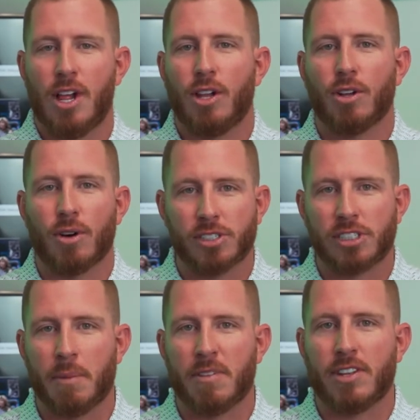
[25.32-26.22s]
learn
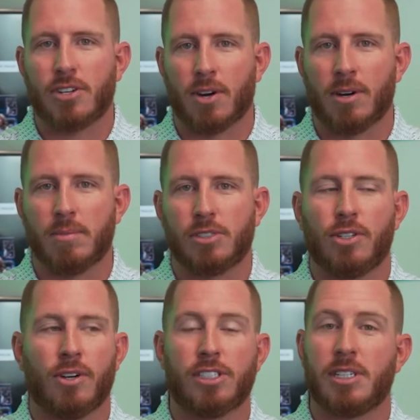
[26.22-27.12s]
some of the terms,
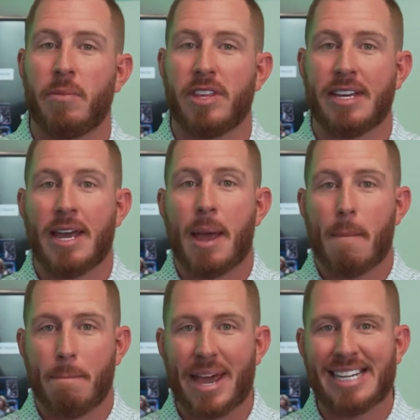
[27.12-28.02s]
learn some of the
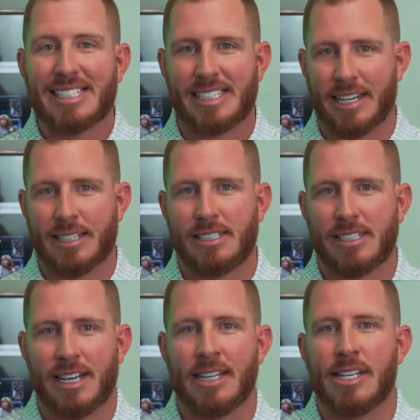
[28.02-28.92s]

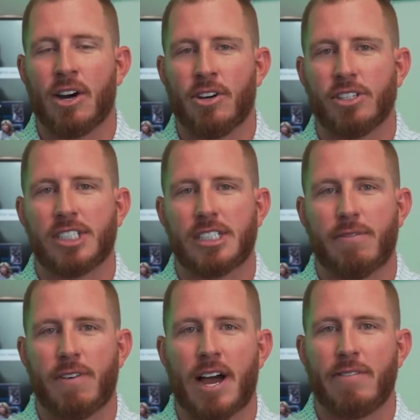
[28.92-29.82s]
basics in the under
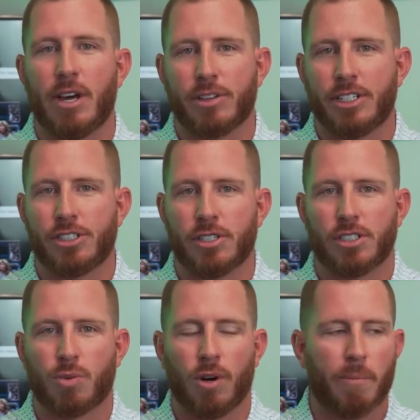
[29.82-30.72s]
65 health
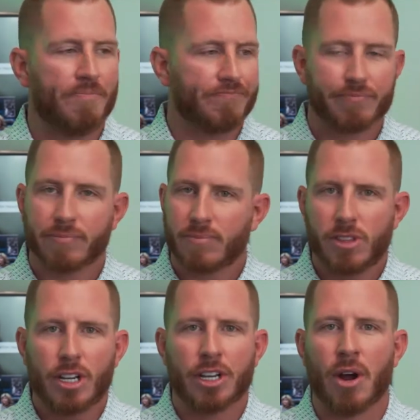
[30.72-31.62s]
insurance world.
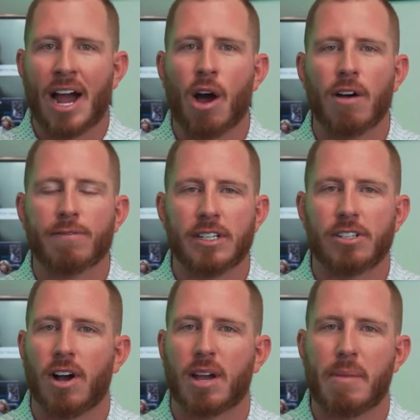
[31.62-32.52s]
You know, I often
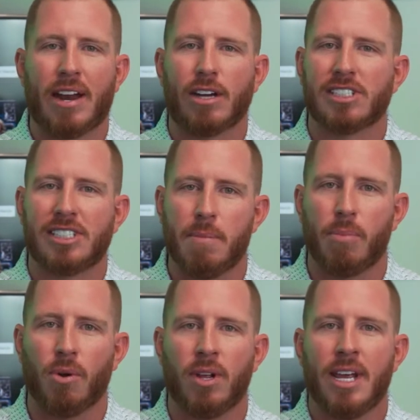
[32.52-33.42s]
talk about how
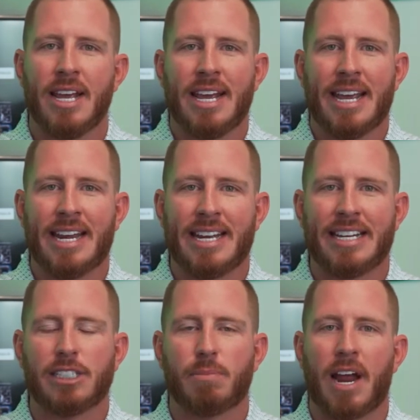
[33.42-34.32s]
simple it
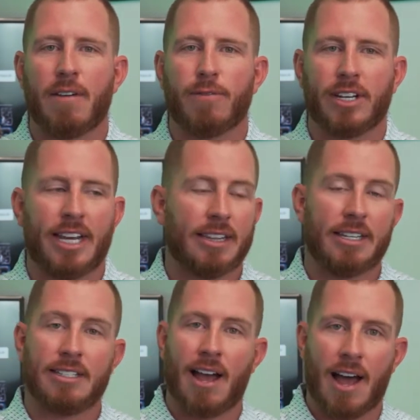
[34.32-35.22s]
is, but I forget
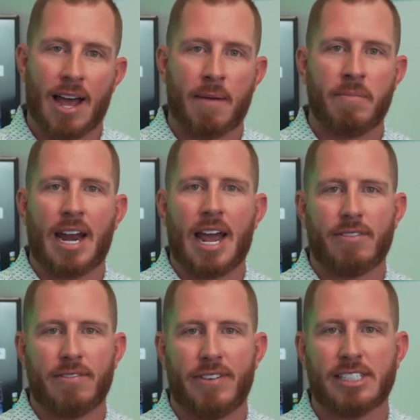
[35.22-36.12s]
the time that I
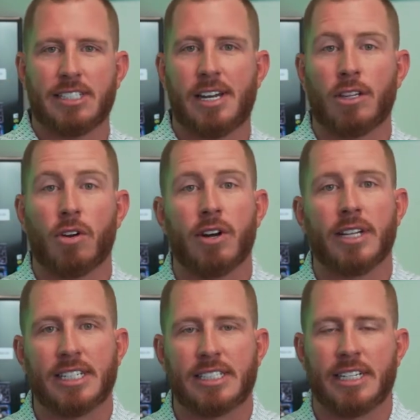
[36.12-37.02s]
have invested in
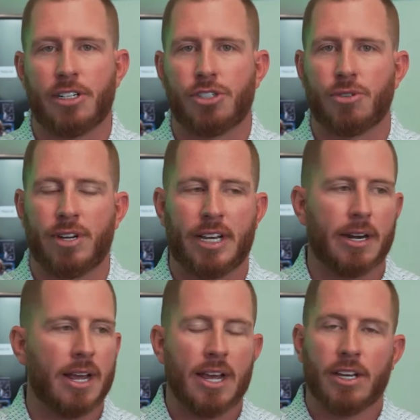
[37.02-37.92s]
learning this industry.
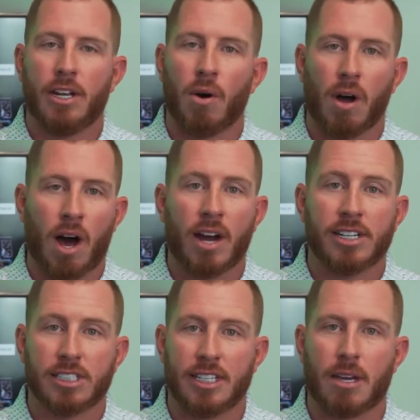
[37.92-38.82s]
And, you know,
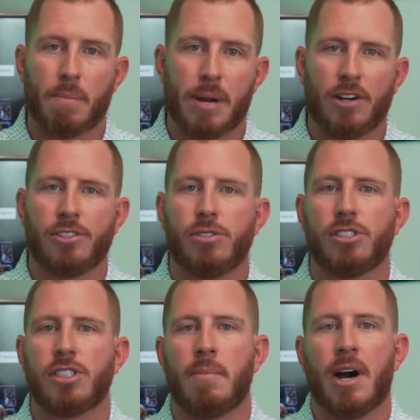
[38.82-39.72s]
honestly, compared to
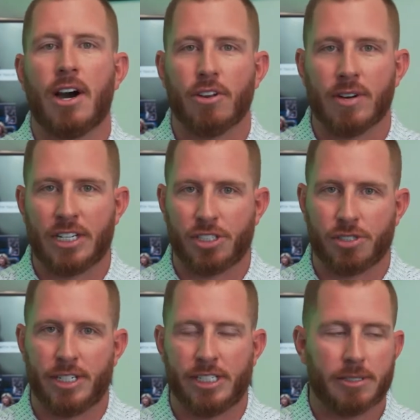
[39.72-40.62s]
some other
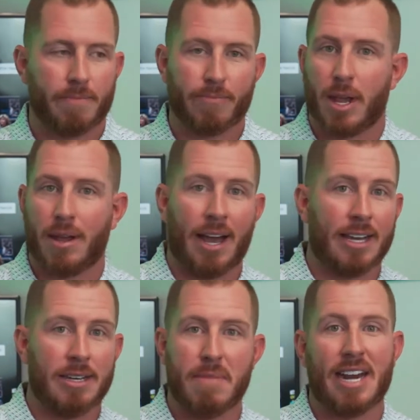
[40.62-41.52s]
industries,
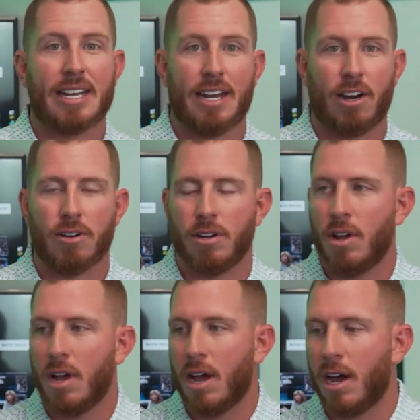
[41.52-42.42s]
i.e. Medicare,
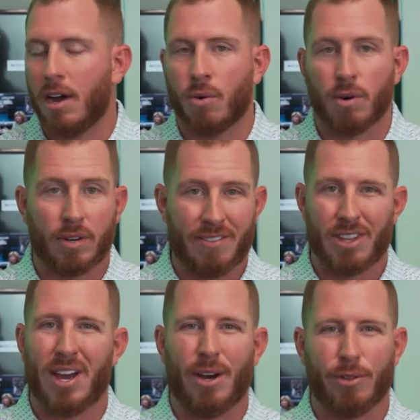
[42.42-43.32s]
or even
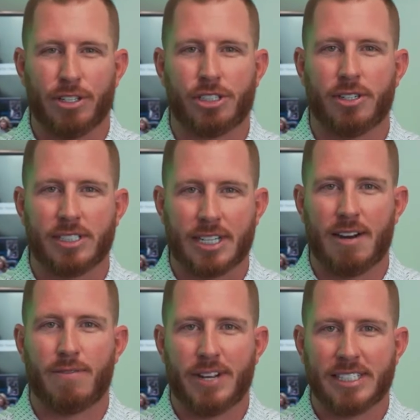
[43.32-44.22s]
though health insurance
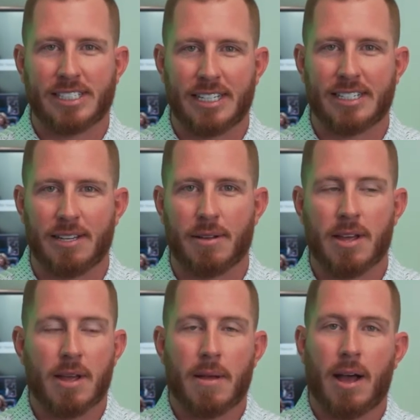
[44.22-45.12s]
kind of fits into the,
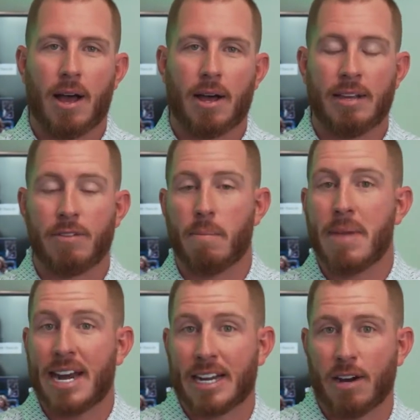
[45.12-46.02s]
even though
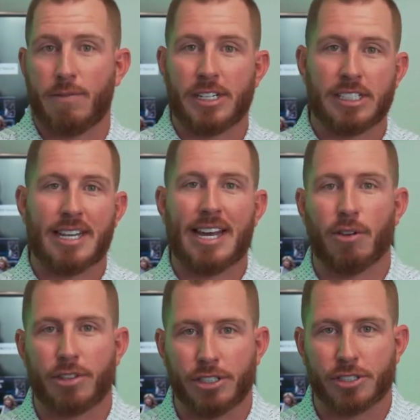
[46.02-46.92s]
Medicare fits into the
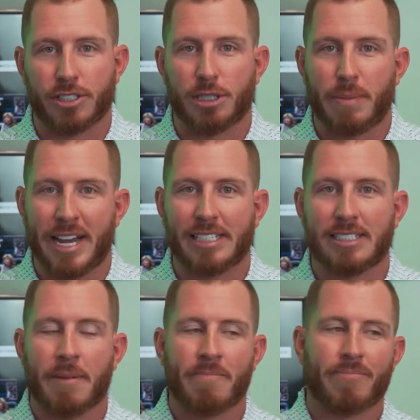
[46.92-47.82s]
health insurance
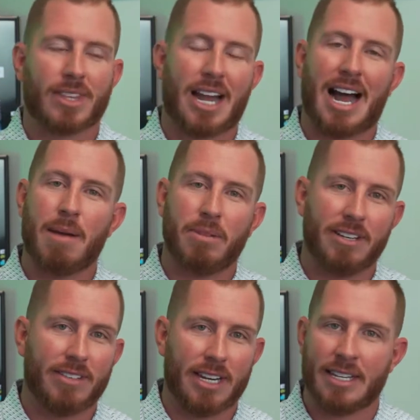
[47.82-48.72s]
space, I
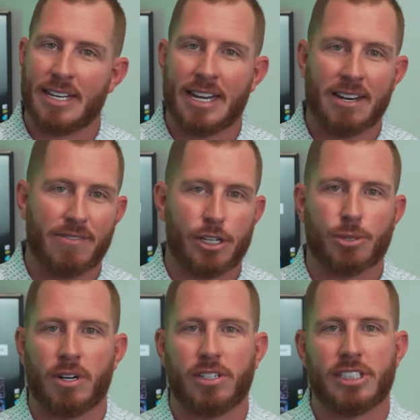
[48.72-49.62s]
believe that the
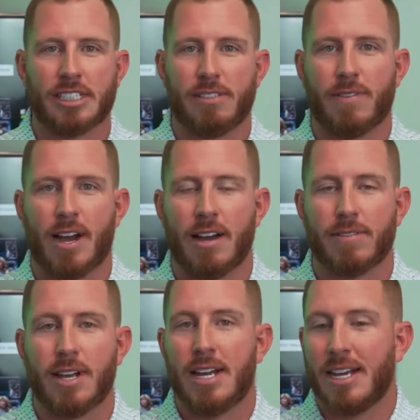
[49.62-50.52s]
individual under
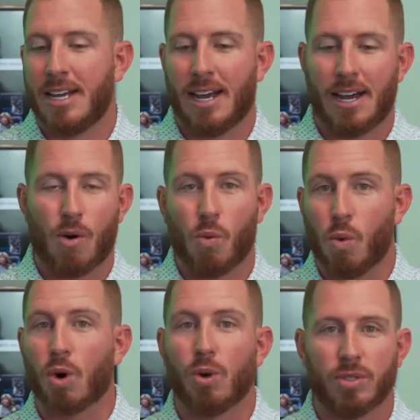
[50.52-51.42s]
65
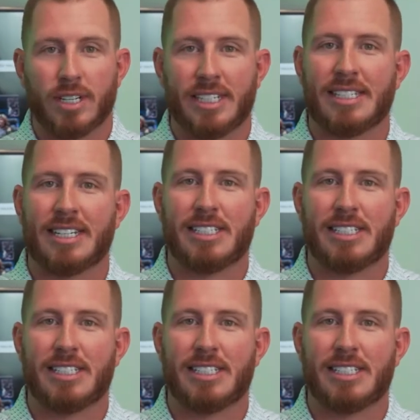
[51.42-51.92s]
world is